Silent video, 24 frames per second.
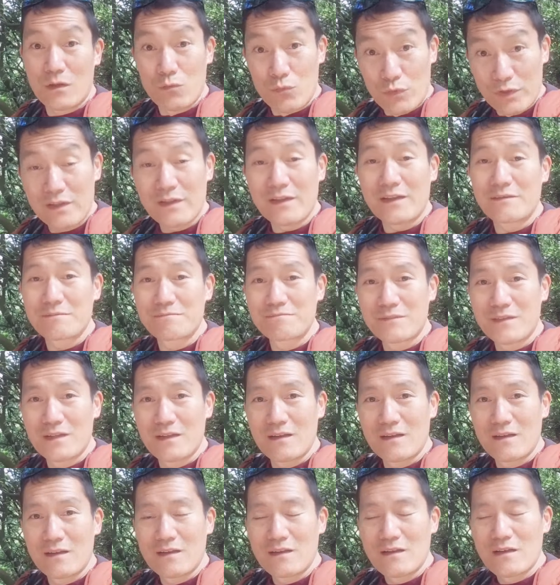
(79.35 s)
Really.
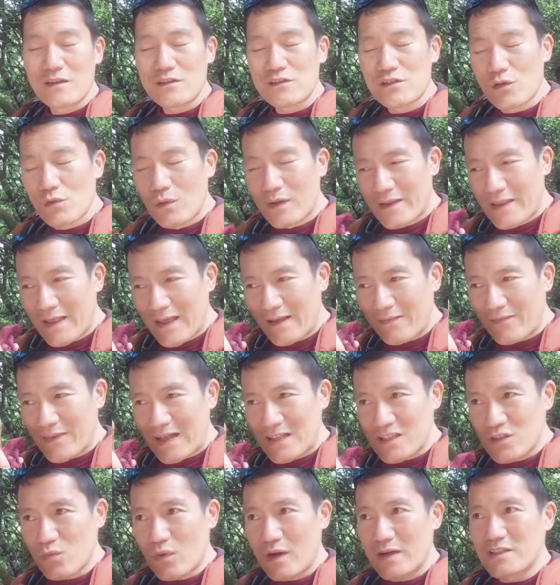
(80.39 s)
So, again,
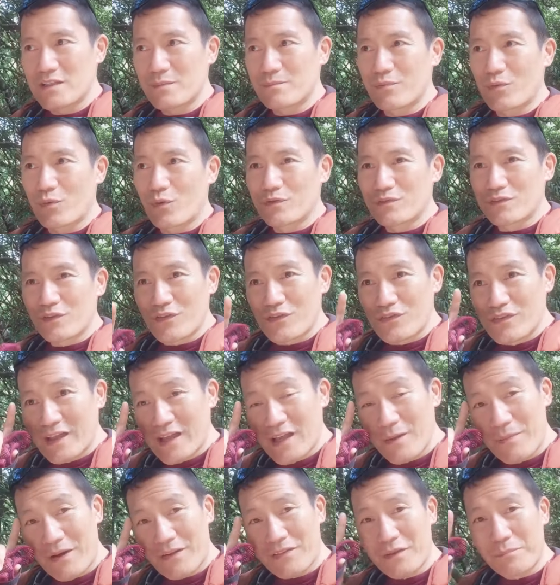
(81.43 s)
that's why it's important to
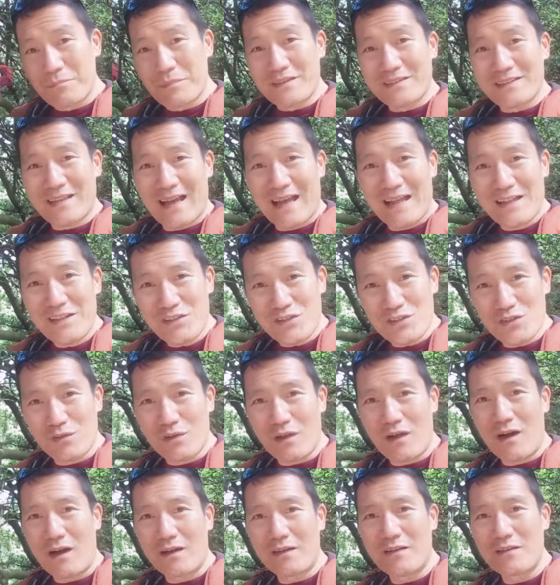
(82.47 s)
think about the potential
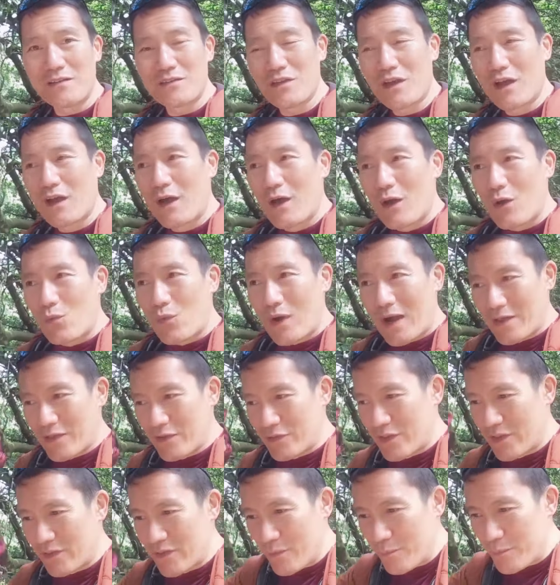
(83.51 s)
audience
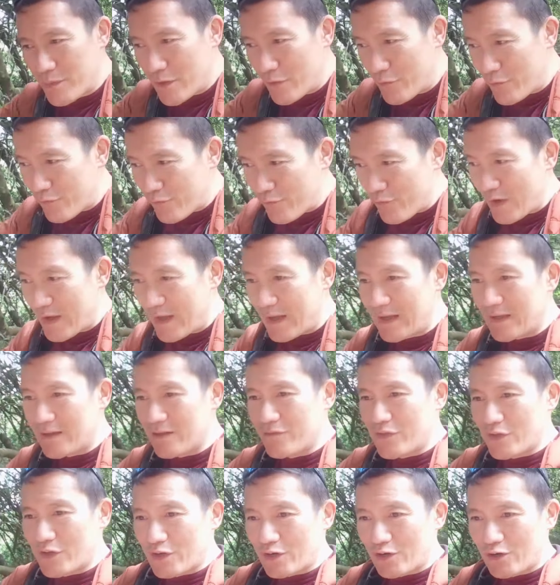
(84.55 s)
rather than to be afraid
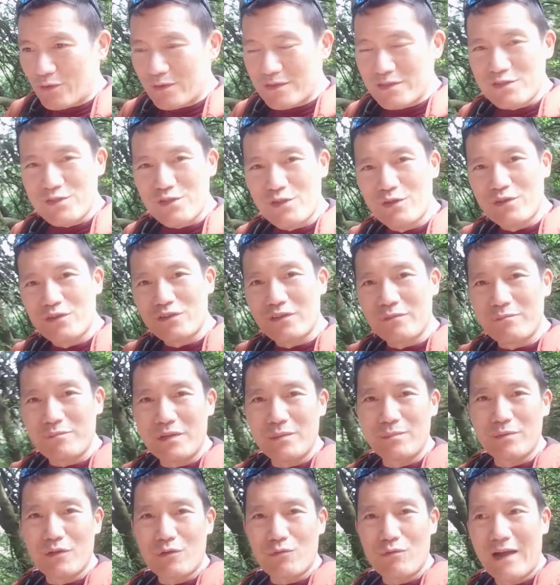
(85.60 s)
of the current circle of
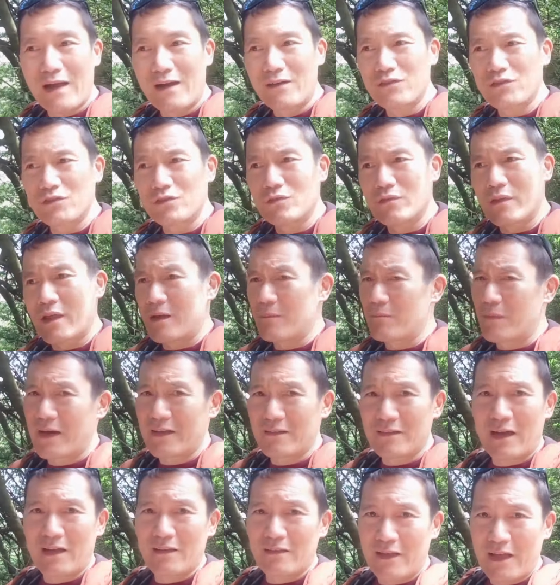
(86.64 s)
people around you. They
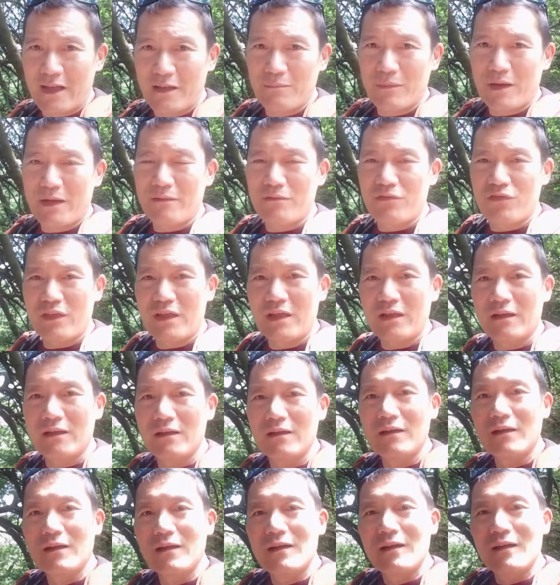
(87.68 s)
might not like my thing.
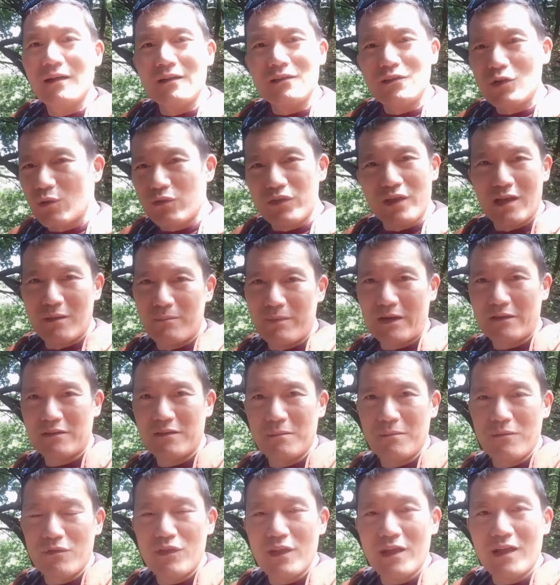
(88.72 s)
Don't think about
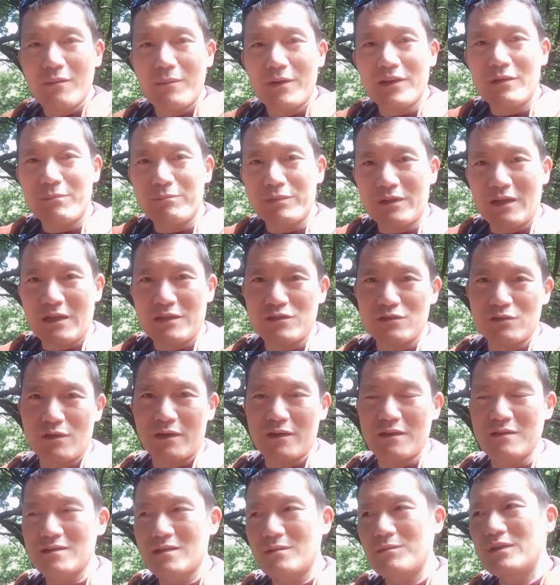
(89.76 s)
them. Think about the potential
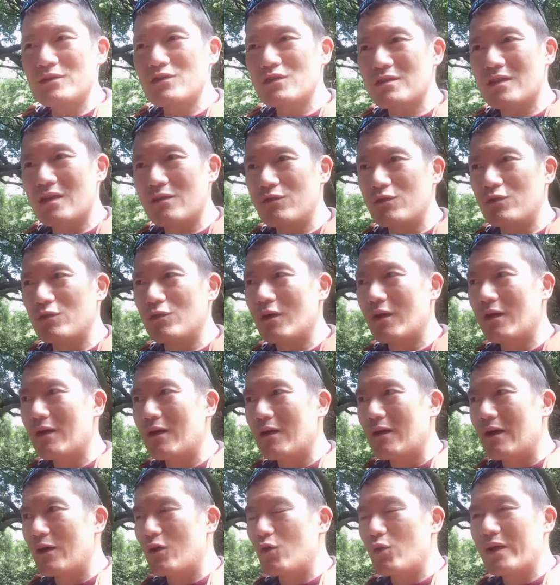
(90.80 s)
audience. Let me just give you
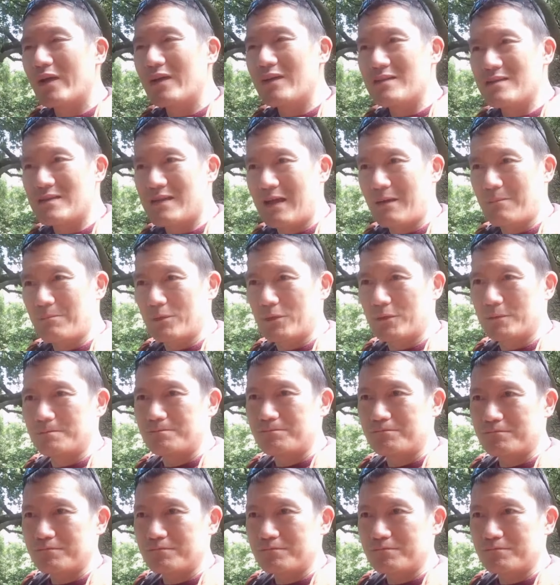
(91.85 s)
a quick example.